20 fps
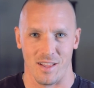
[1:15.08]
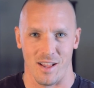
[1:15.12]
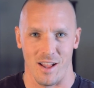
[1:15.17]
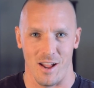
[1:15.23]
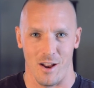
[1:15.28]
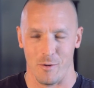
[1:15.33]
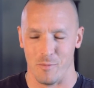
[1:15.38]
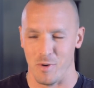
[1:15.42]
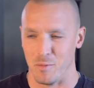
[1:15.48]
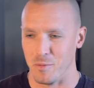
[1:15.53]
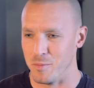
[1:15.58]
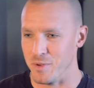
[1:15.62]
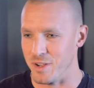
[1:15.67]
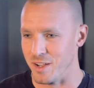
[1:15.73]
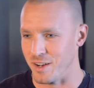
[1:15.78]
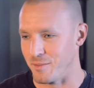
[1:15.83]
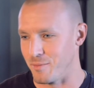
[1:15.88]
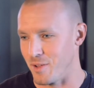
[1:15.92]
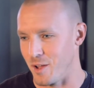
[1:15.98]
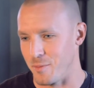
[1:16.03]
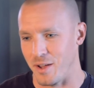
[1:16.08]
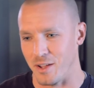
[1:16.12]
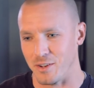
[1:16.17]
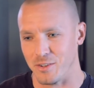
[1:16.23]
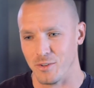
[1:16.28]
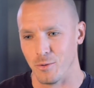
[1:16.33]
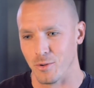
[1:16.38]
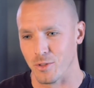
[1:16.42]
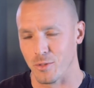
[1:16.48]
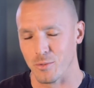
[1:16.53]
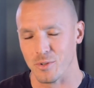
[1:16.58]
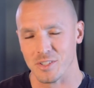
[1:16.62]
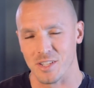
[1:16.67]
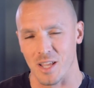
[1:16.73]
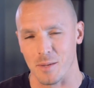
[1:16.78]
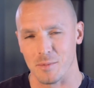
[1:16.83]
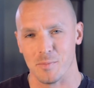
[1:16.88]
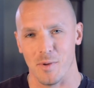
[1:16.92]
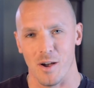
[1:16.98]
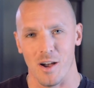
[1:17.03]
I remember being about 2 or 3
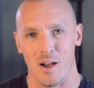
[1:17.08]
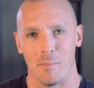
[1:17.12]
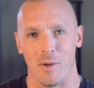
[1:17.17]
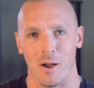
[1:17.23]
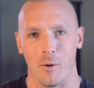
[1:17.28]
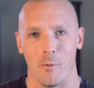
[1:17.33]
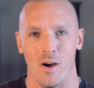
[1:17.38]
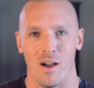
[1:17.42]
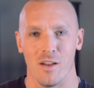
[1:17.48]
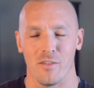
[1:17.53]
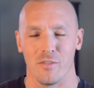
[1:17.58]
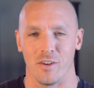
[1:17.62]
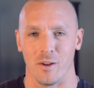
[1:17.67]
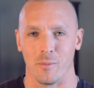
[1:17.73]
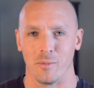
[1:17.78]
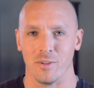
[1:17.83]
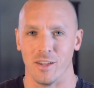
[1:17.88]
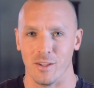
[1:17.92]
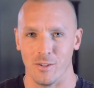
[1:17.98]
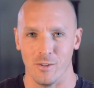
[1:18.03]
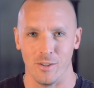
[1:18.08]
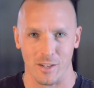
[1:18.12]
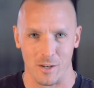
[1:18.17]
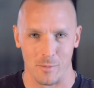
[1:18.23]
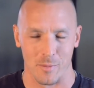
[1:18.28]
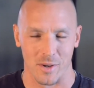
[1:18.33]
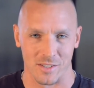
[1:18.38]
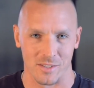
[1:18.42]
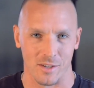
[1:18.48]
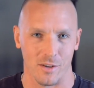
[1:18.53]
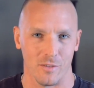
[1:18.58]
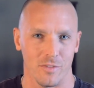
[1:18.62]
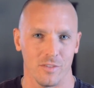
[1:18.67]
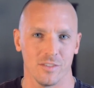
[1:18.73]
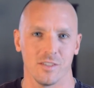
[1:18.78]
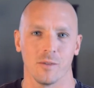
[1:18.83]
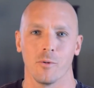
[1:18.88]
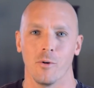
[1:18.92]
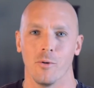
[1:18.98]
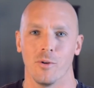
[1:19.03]
steps behind my wife, and I'm giggling to myself
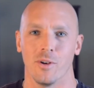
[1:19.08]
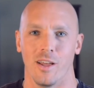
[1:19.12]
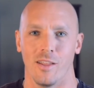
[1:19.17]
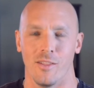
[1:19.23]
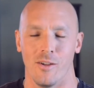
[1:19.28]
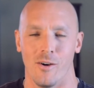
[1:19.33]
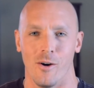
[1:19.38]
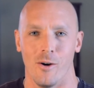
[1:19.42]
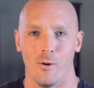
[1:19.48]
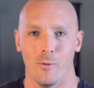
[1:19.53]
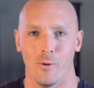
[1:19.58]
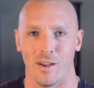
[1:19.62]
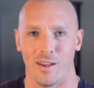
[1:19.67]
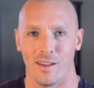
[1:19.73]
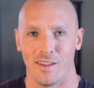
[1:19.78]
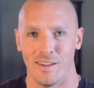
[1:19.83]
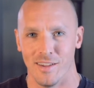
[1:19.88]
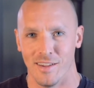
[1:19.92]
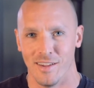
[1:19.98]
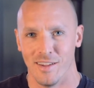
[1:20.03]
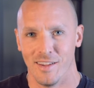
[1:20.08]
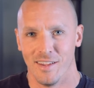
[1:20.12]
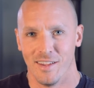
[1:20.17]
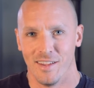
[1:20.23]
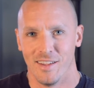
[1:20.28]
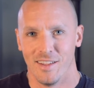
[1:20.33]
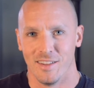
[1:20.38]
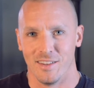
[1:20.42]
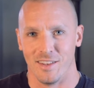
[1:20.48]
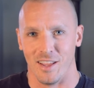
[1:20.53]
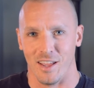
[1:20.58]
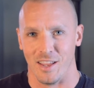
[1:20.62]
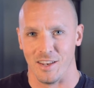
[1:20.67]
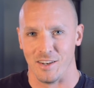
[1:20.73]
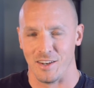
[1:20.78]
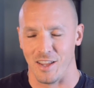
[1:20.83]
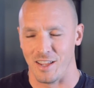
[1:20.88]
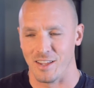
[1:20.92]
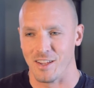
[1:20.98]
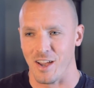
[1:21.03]
as I'm going down the hallway
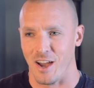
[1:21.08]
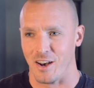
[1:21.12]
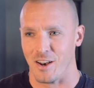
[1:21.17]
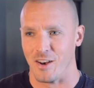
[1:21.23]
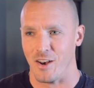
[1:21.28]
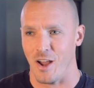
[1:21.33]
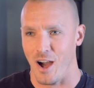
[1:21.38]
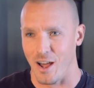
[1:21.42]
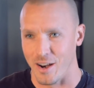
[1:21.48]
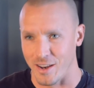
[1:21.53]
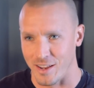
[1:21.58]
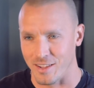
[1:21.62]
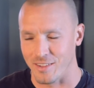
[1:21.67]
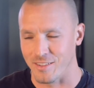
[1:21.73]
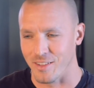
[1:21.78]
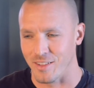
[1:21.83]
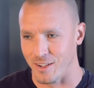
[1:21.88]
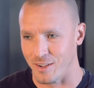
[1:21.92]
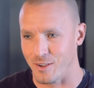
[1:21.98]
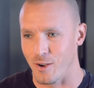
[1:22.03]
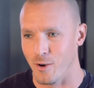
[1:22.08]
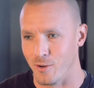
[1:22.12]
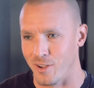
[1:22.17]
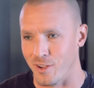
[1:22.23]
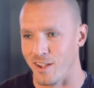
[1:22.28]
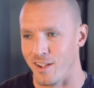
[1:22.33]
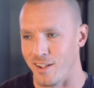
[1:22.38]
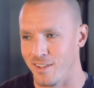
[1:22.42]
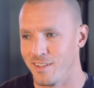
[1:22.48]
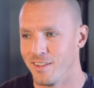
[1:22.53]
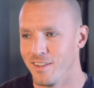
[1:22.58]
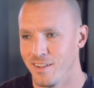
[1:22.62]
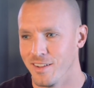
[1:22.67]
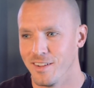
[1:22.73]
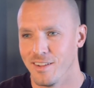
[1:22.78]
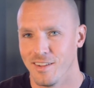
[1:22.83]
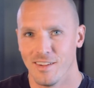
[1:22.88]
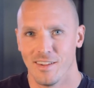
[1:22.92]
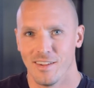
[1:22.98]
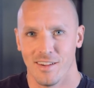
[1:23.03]
and kind of nodding like, okay,
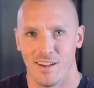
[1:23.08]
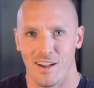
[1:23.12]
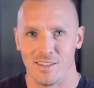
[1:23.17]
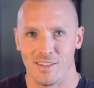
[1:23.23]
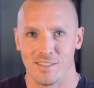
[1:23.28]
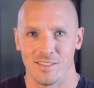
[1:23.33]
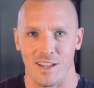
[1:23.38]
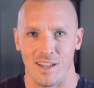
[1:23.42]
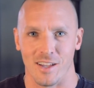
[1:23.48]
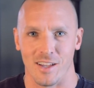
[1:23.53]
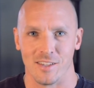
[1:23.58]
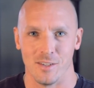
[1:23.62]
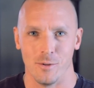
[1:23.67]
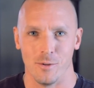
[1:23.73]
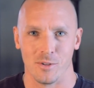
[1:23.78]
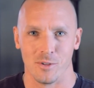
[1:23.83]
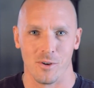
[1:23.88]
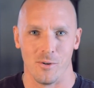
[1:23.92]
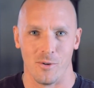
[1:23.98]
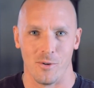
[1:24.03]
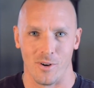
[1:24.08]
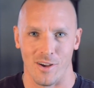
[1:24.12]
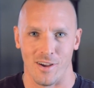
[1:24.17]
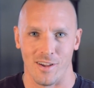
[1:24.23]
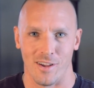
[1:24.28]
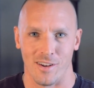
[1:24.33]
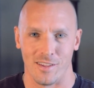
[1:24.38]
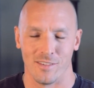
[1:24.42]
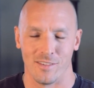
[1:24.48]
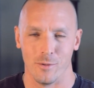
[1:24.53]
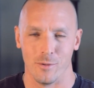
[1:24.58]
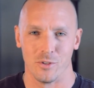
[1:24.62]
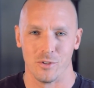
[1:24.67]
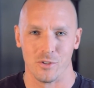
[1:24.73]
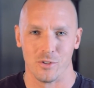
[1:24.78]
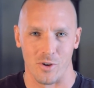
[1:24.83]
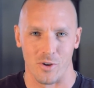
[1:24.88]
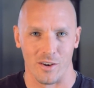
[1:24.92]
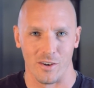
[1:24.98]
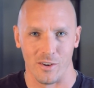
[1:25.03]
I see what's going on. I see what
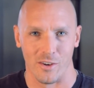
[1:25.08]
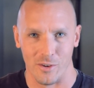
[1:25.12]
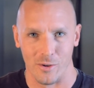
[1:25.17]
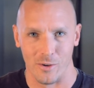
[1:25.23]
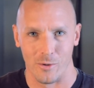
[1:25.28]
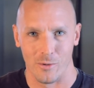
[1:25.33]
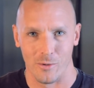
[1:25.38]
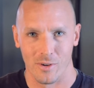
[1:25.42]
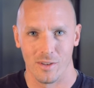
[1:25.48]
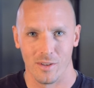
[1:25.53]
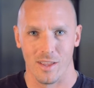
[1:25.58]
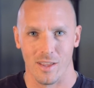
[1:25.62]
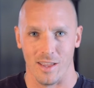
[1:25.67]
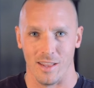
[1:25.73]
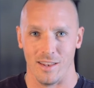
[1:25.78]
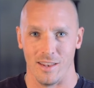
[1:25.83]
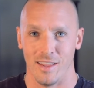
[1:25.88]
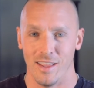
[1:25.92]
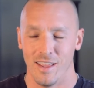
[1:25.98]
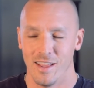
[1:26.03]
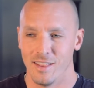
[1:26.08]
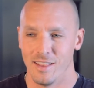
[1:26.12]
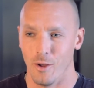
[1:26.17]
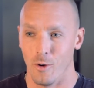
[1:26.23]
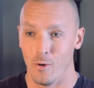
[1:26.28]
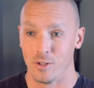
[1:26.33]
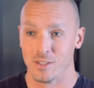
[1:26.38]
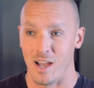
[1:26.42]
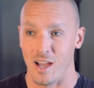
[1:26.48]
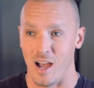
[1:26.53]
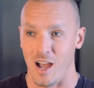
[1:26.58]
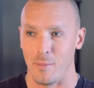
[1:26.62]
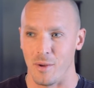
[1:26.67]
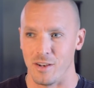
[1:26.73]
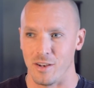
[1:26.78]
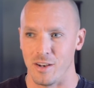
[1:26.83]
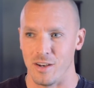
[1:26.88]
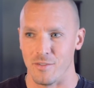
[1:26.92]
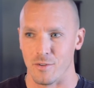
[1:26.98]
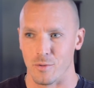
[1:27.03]
you're trying to do. And the whole time
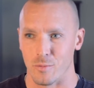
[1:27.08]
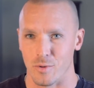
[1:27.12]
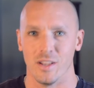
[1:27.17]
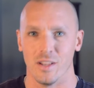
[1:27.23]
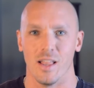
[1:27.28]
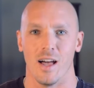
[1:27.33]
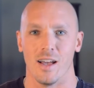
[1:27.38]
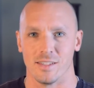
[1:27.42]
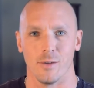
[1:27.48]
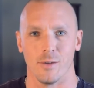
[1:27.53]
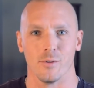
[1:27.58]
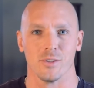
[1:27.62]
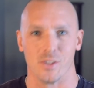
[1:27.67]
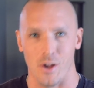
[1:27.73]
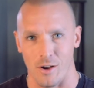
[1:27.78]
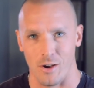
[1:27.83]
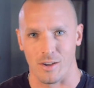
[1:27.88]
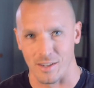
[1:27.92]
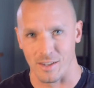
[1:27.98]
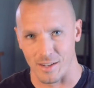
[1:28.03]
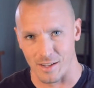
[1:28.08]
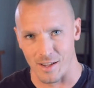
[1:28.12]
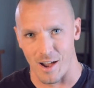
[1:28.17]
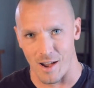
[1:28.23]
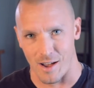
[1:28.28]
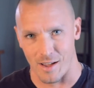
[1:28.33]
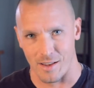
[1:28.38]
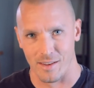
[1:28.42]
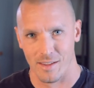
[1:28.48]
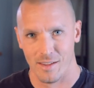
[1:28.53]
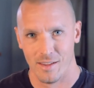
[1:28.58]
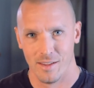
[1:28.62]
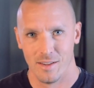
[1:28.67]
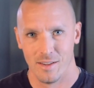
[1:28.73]
I didn't even realize I was talking to God.